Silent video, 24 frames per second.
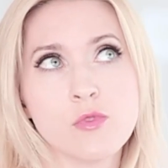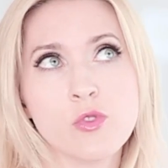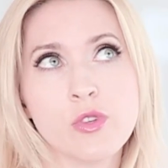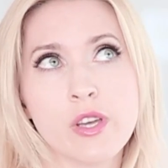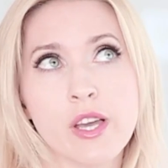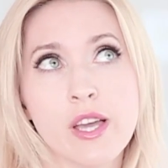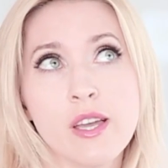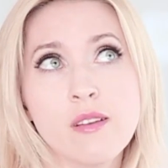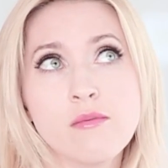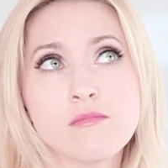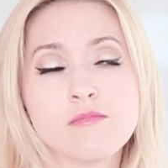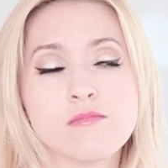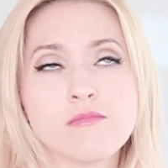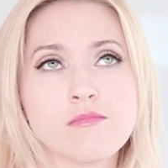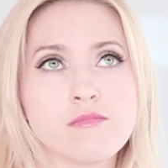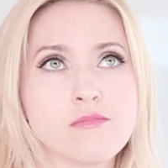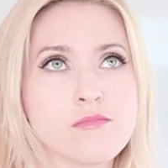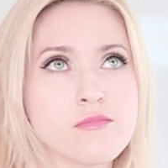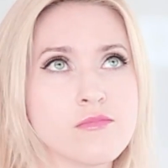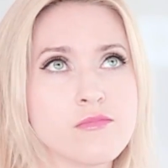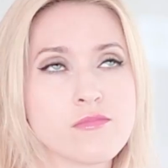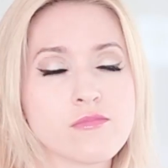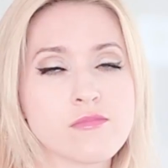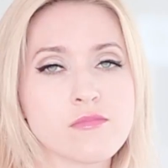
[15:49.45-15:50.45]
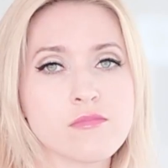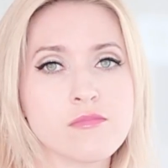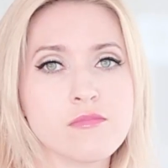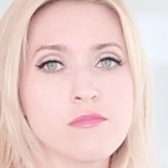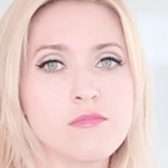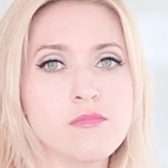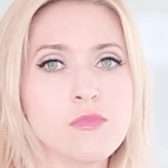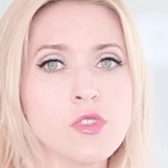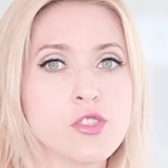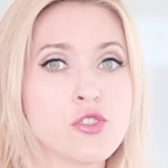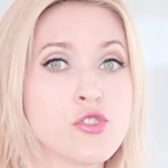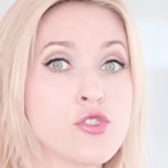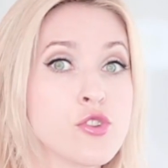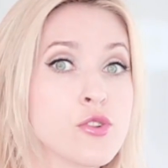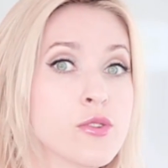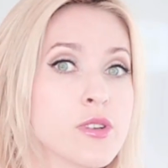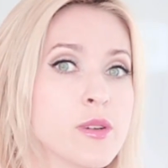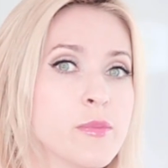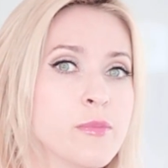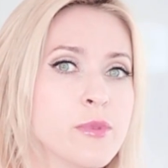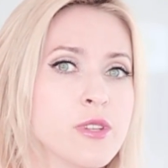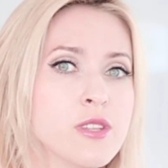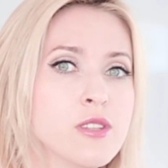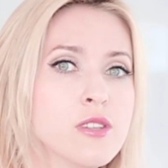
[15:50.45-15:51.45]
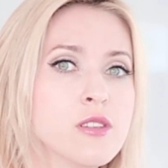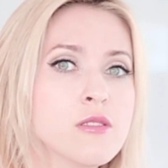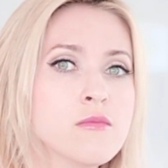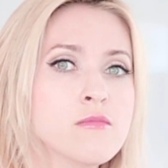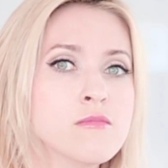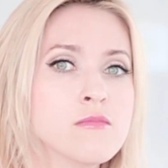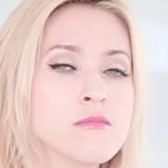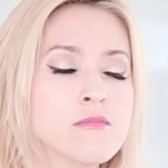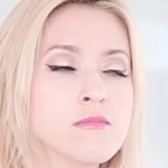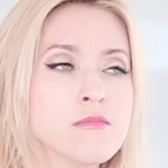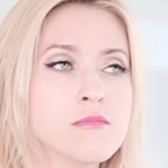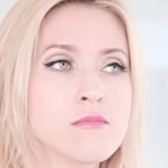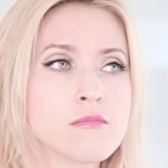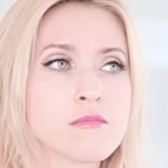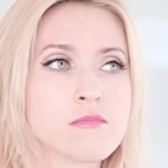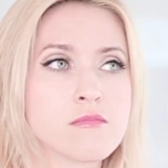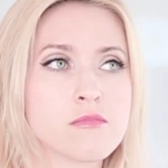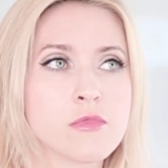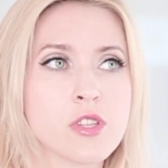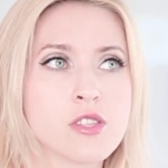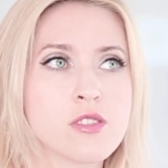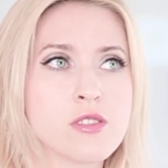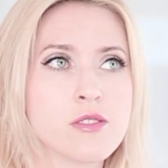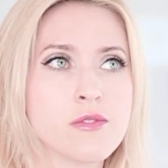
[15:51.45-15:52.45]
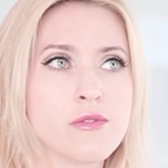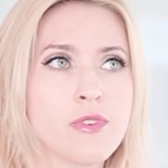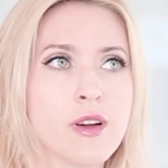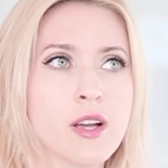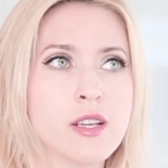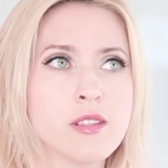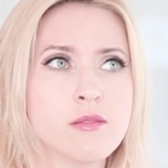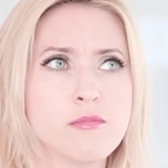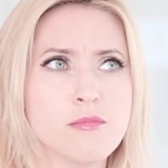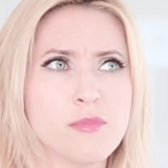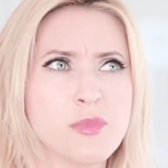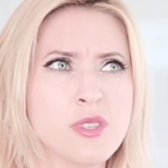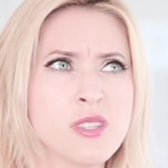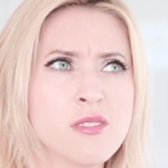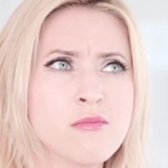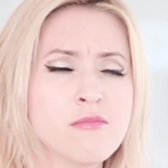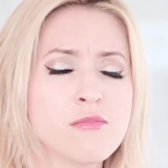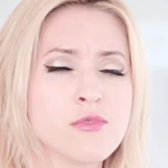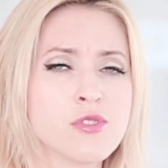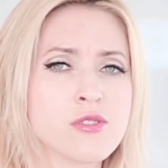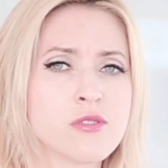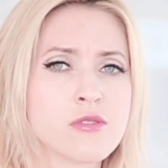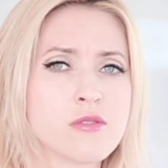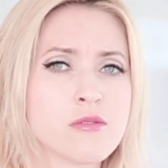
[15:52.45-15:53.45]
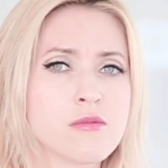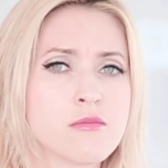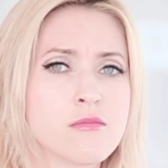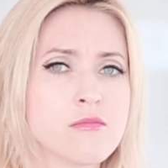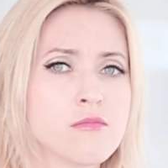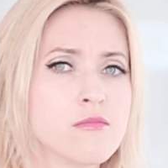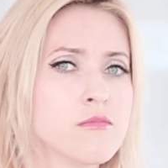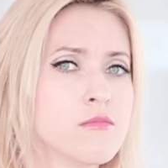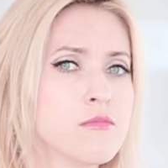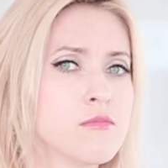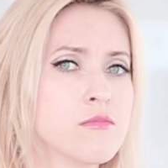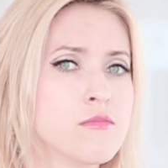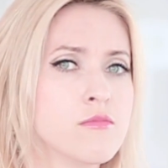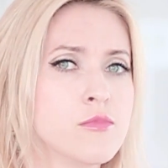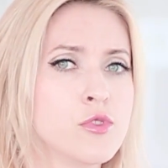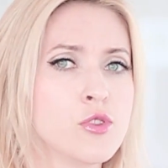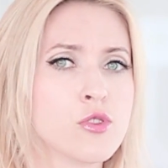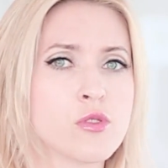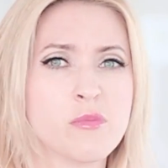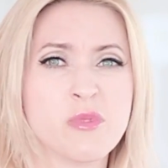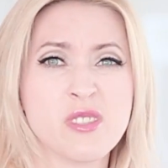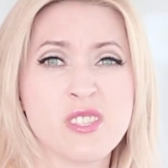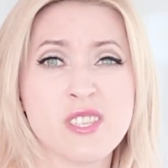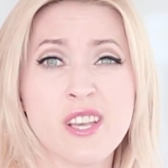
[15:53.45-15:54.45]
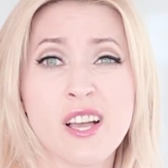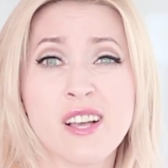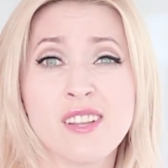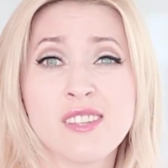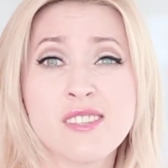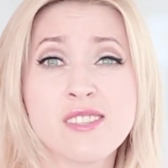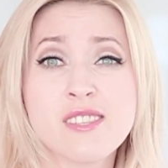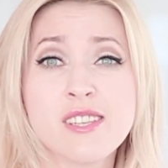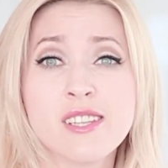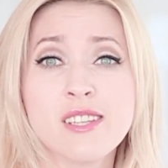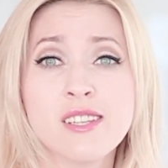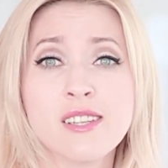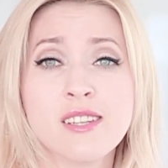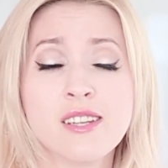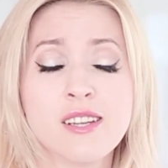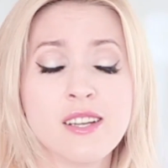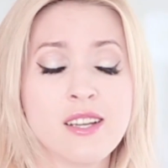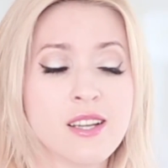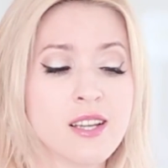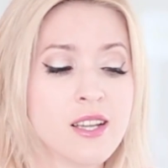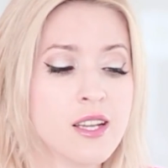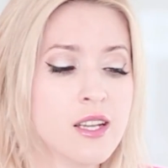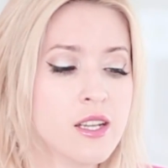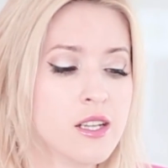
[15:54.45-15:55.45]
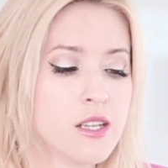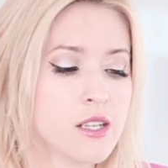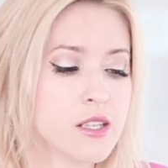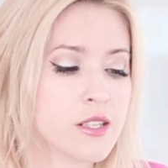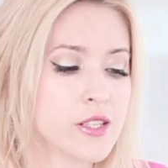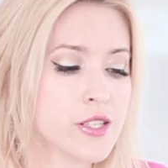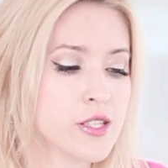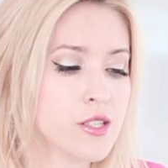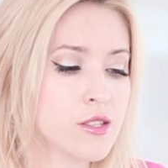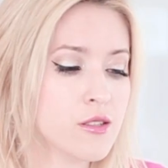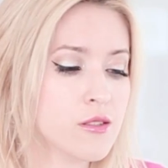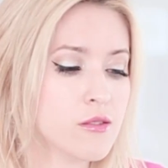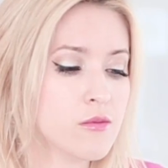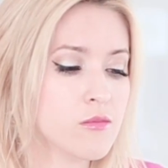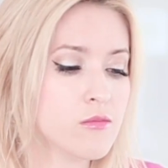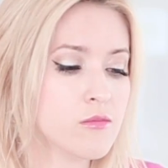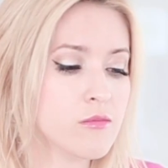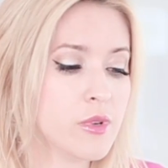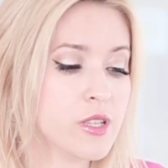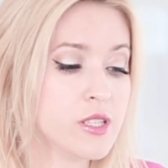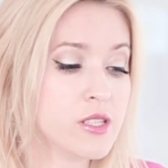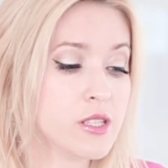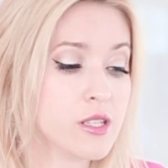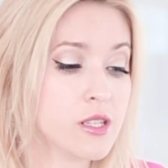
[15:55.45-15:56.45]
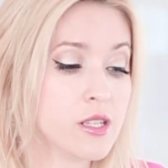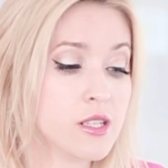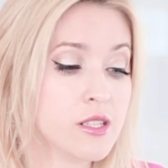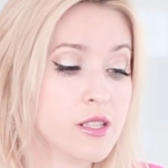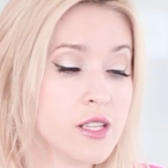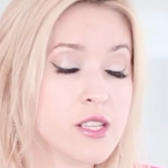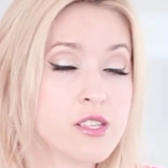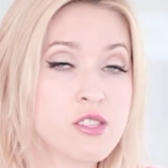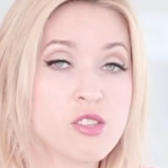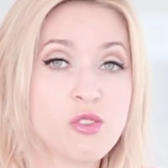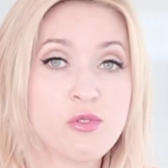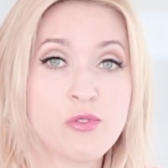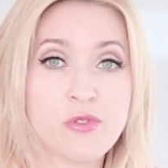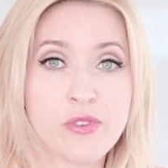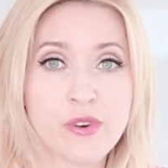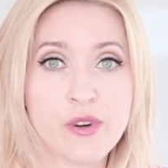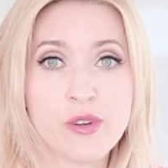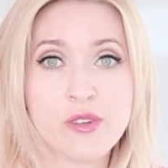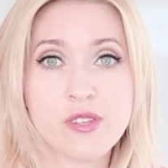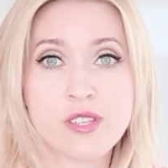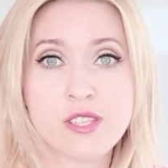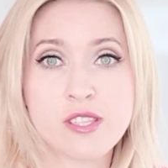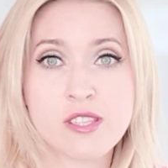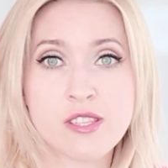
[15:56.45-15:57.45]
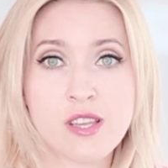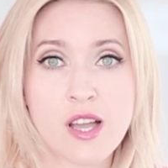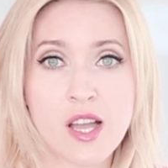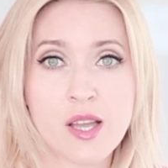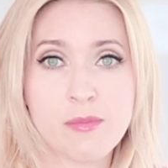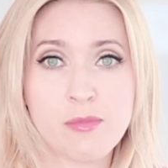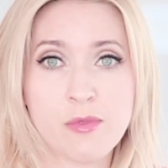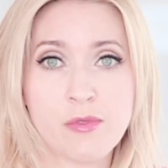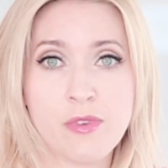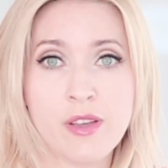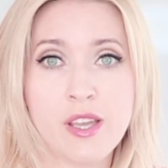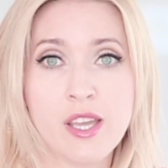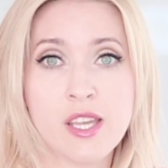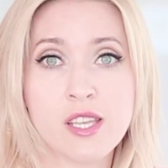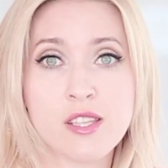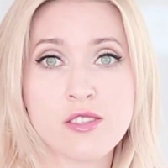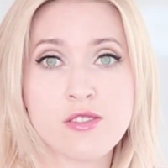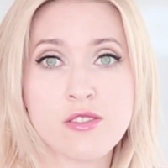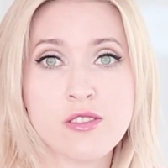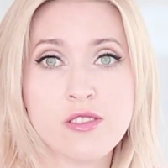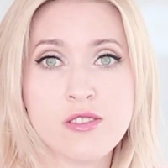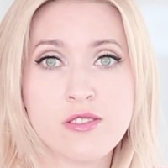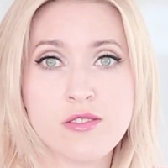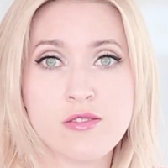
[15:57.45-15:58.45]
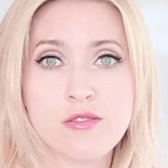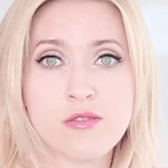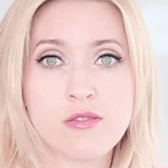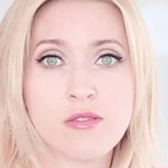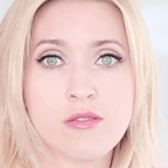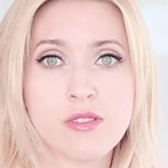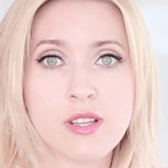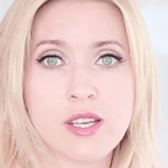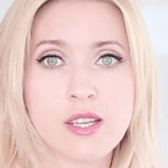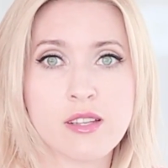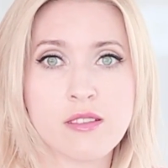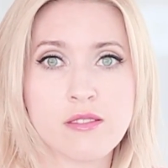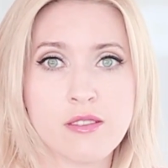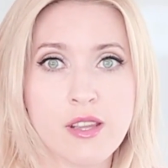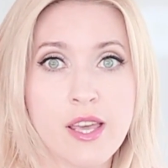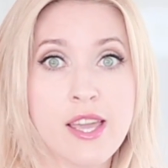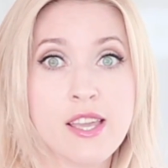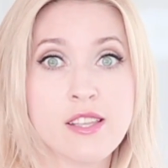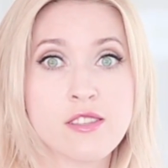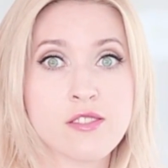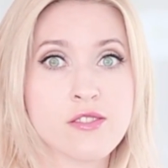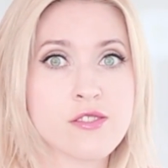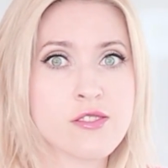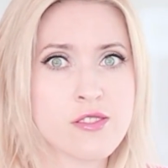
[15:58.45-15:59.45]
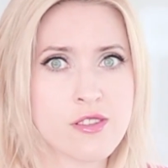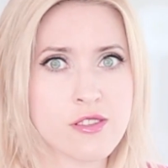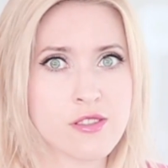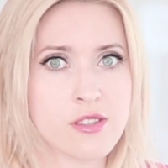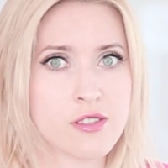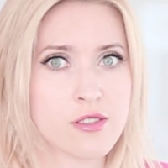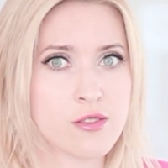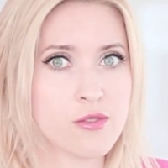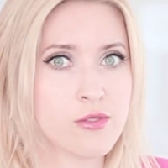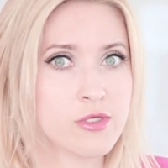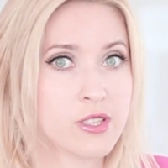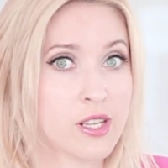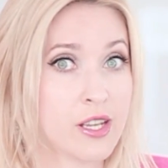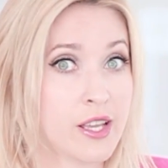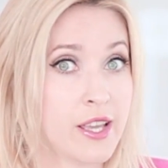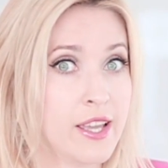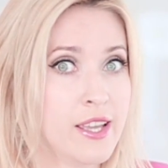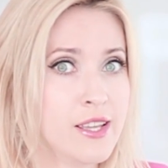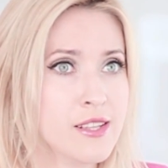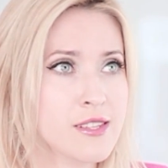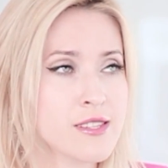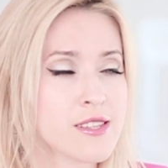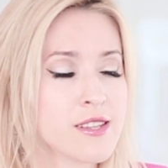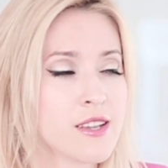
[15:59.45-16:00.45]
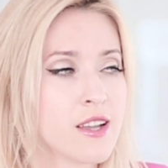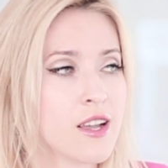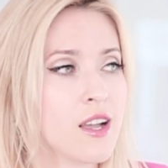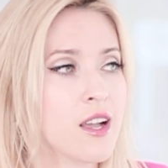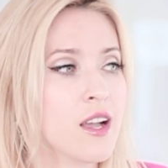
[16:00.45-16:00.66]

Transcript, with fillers: okay, it's your opinion. It doesn't define me, just your mentality. So basically that's the first type of haters, you know, like the haters that are gonna hate.